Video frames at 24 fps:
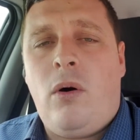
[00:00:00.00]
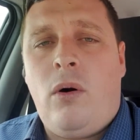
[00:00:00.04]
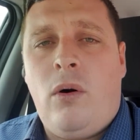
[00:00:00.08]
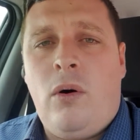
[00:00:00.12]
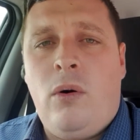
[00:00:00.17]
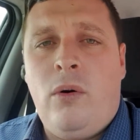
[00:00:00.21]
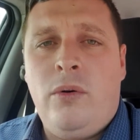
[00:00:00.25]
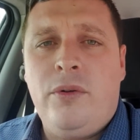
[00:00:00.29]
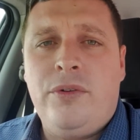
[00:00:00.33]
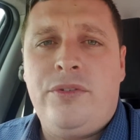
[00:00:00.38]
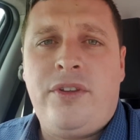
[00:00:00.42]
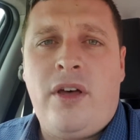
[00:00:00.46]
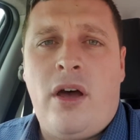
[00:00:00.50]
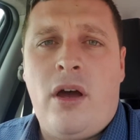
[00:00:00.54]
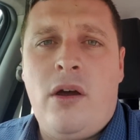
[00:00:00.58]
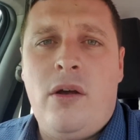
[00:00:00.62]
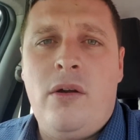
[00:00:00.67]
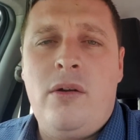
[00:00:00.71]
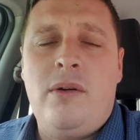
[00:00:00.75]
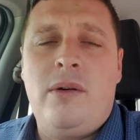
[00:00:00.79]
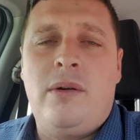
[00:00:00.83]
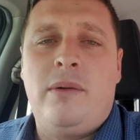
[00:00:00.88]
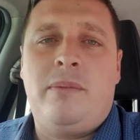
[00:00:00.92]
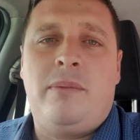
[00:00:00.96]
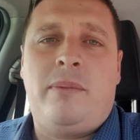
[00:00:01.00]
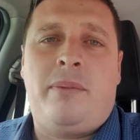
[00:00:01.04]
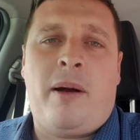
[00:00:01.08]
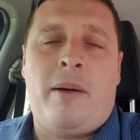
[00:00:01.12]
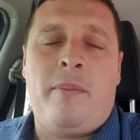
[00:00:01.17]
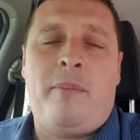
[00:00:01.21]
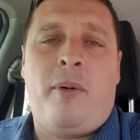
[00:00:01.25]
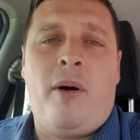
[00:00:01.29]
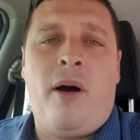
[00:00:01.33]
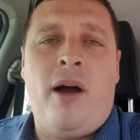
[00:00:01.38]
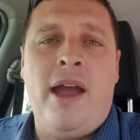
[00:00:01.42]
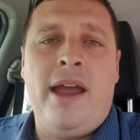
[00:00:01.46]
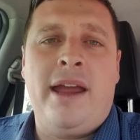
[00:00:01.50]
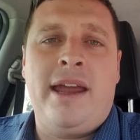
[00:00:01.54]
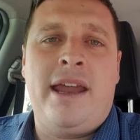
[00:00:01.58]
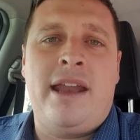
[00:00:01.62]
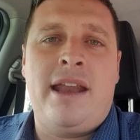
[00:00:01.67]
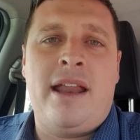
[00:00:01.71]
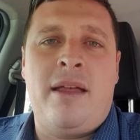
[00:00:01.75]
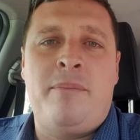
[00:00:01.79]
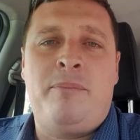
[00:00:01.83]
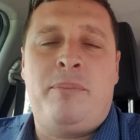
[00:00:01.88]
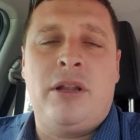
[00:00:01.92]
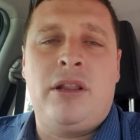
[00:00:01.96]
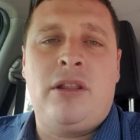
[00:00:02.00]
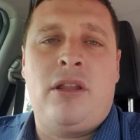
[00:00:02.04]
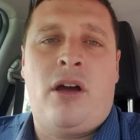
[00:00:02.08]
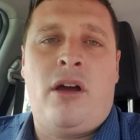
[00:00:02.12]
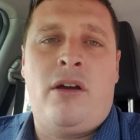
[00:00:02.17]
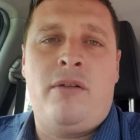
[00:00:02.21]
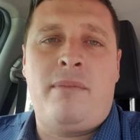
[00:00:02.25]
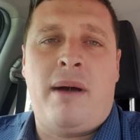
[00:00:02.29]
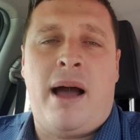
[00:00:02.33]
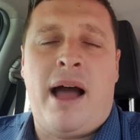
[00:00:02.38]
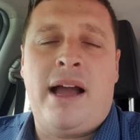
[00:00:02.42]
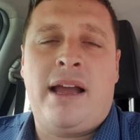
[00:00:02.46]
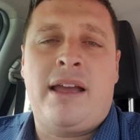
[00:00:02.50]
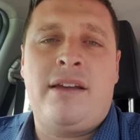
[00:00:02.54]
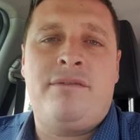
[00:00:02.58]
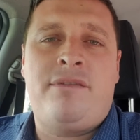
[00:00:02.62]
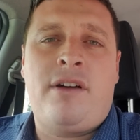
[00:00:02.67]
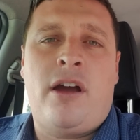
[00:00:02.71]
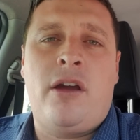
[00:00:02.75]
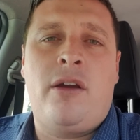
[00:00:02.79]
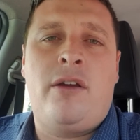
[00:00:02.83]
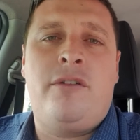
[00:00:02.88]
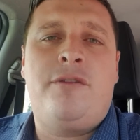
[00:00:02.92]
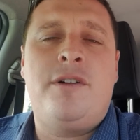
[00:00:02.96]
Also, by buying it at below market value,